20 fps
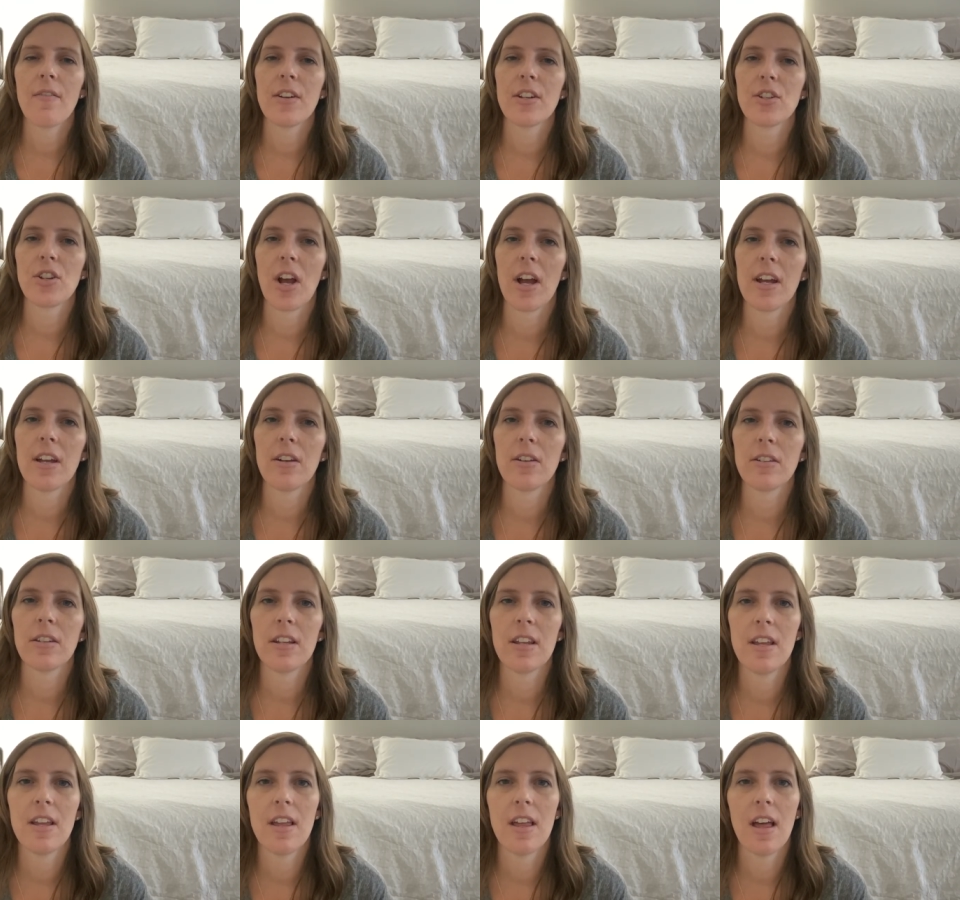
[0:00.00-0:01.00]
a child
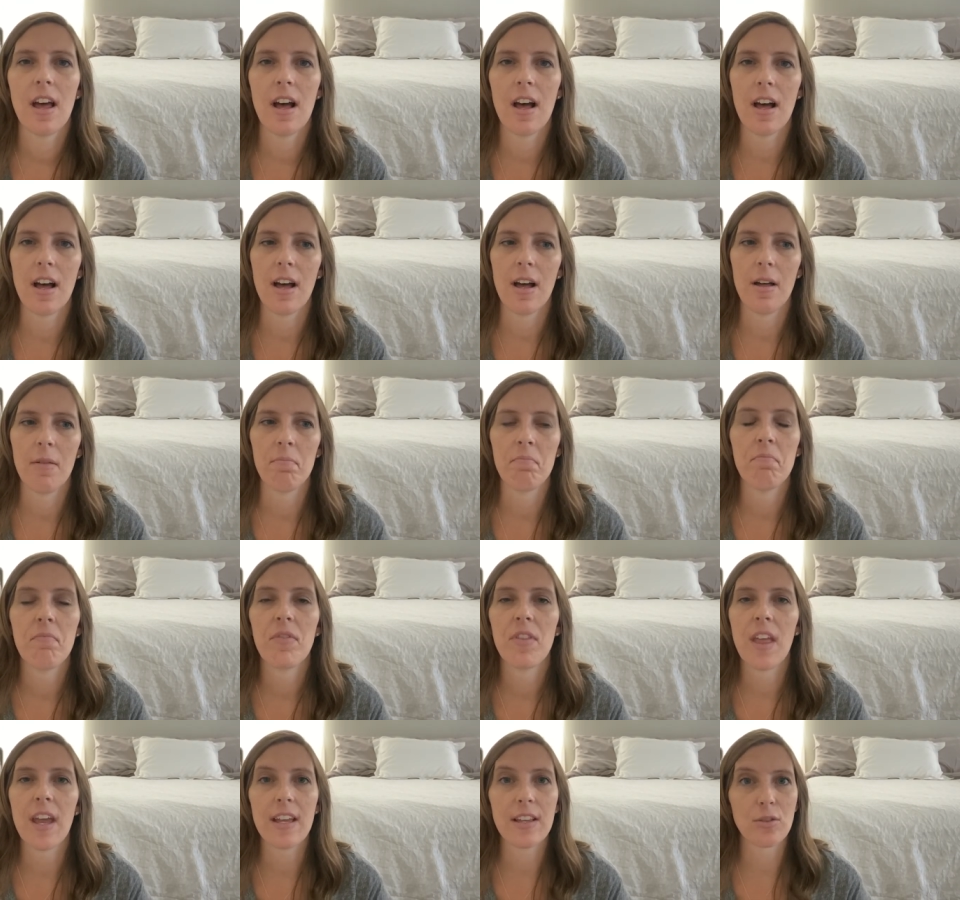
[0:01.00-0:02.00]

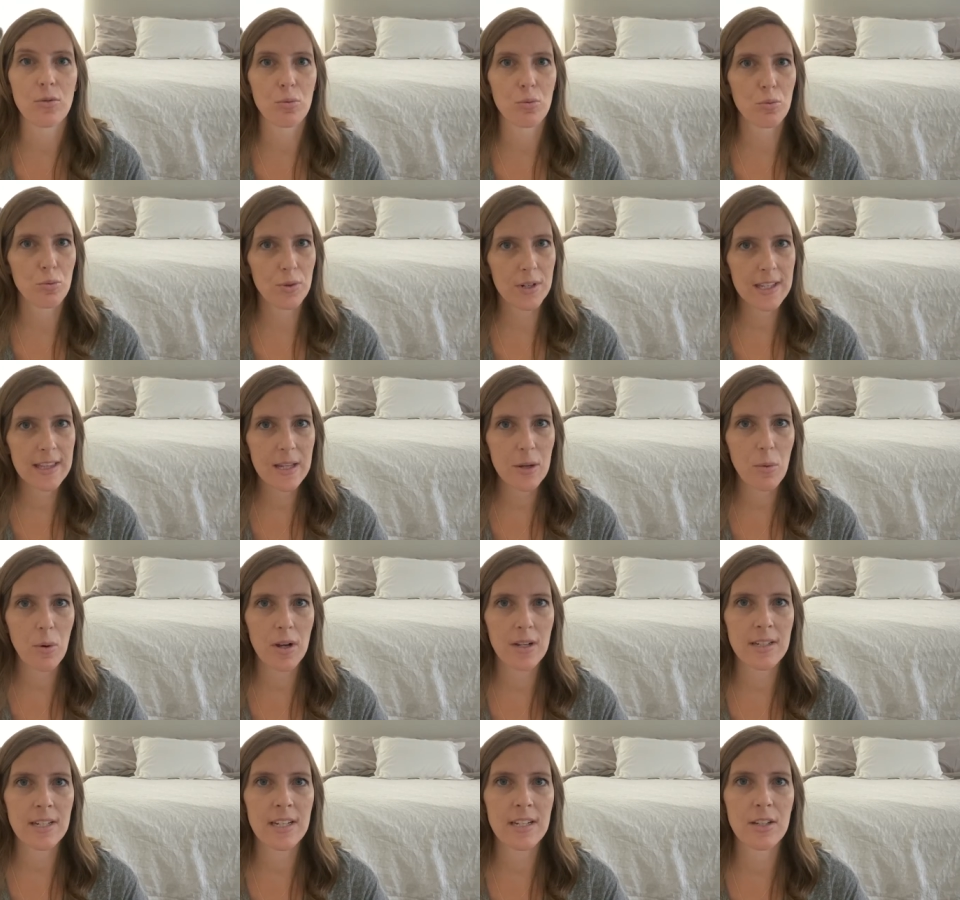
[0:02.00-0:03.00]
that is really
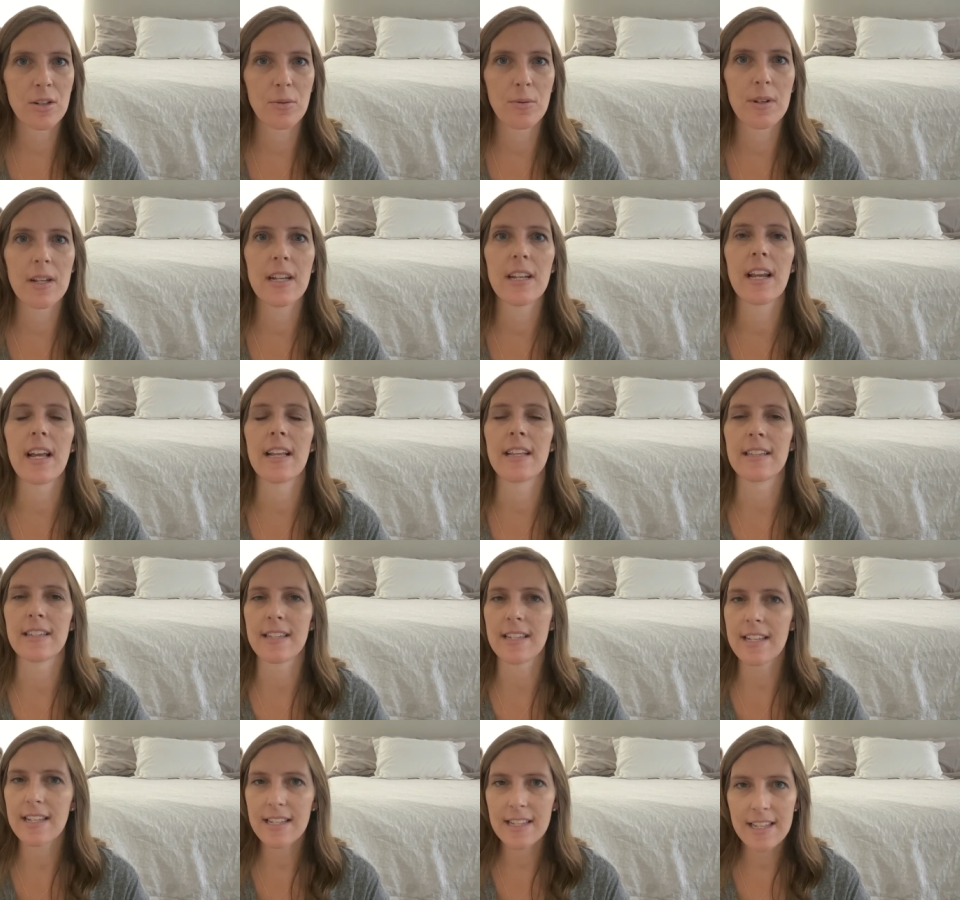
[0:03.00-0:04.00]
wanting to read and
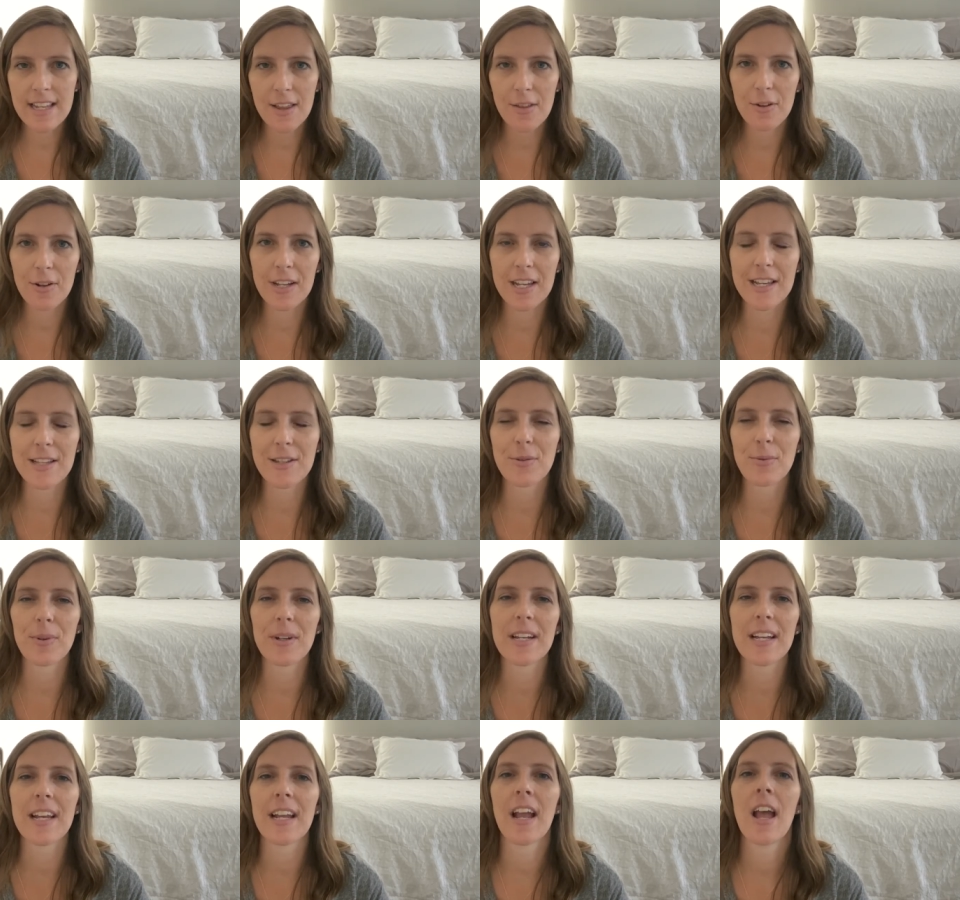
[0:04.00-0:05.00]
sees the other kids
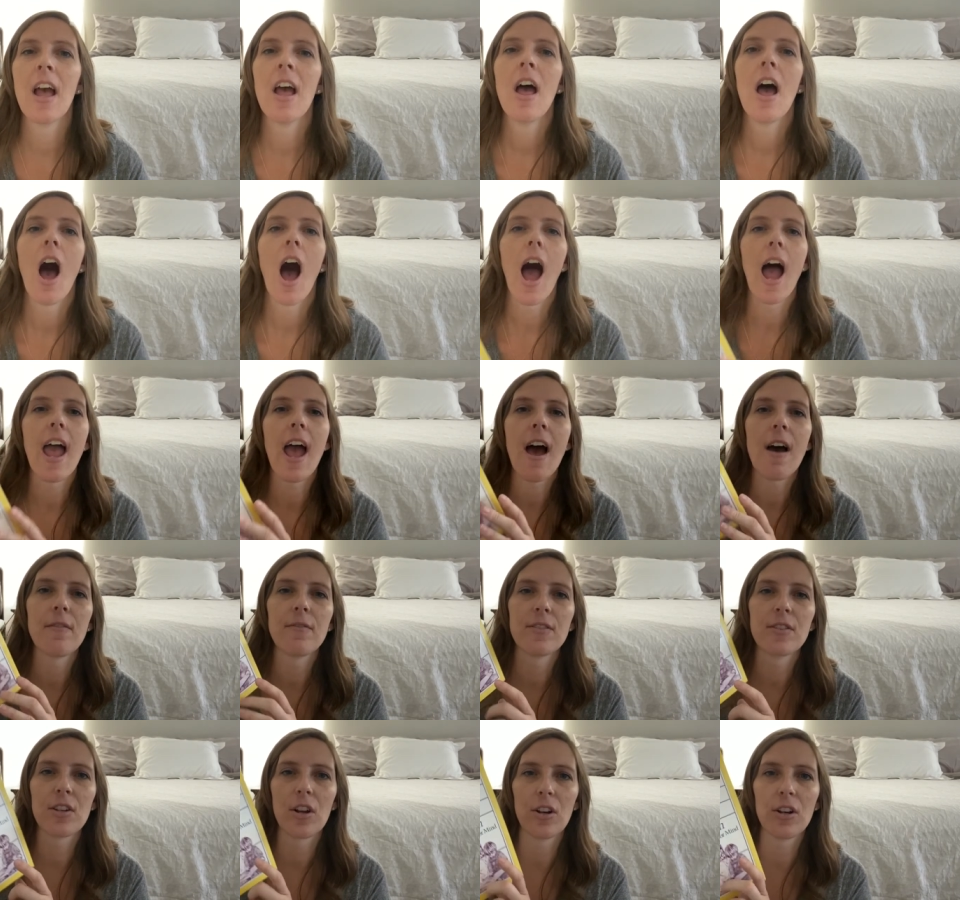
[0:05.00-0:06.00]
reading, I have
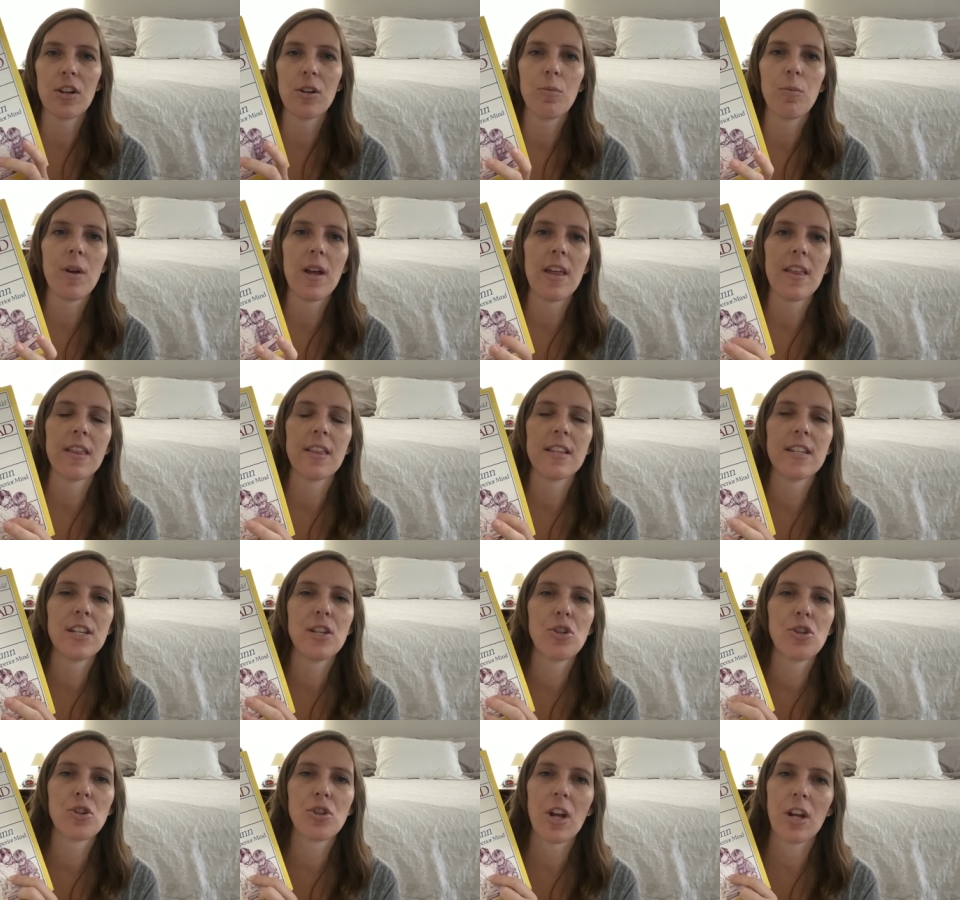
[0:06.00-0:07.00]
started with Teach
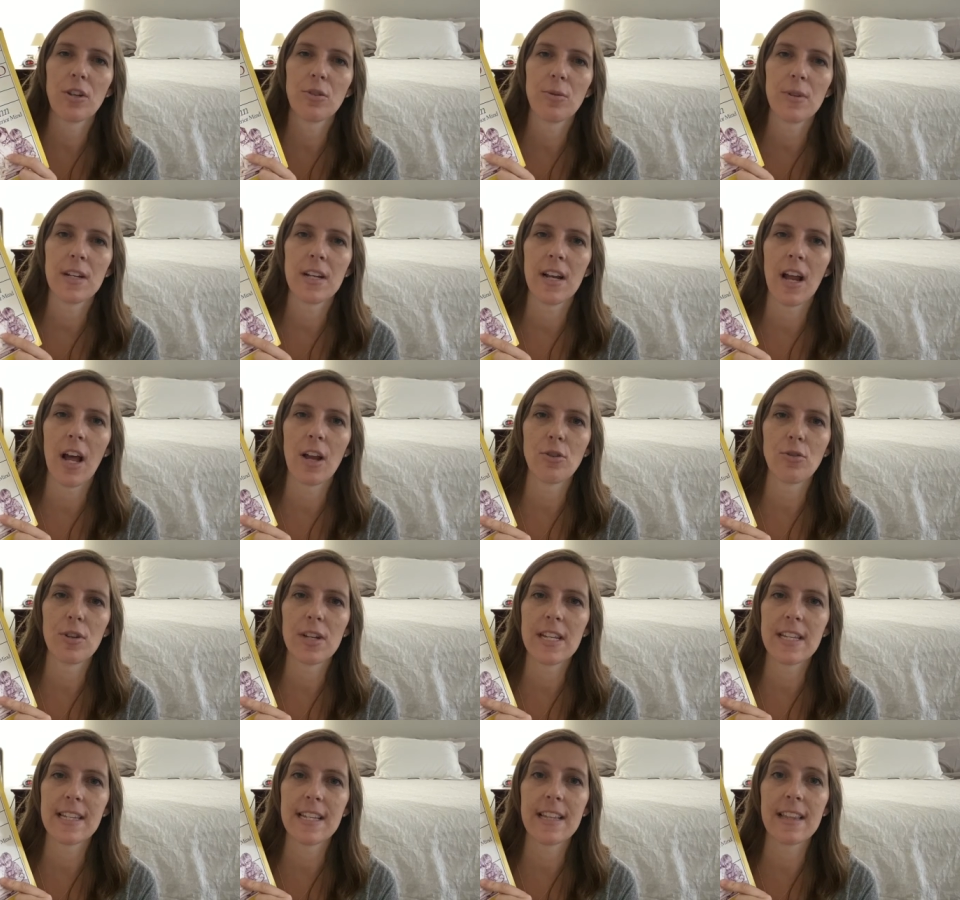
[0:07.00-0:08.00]
Your Child to Read in 100 Easy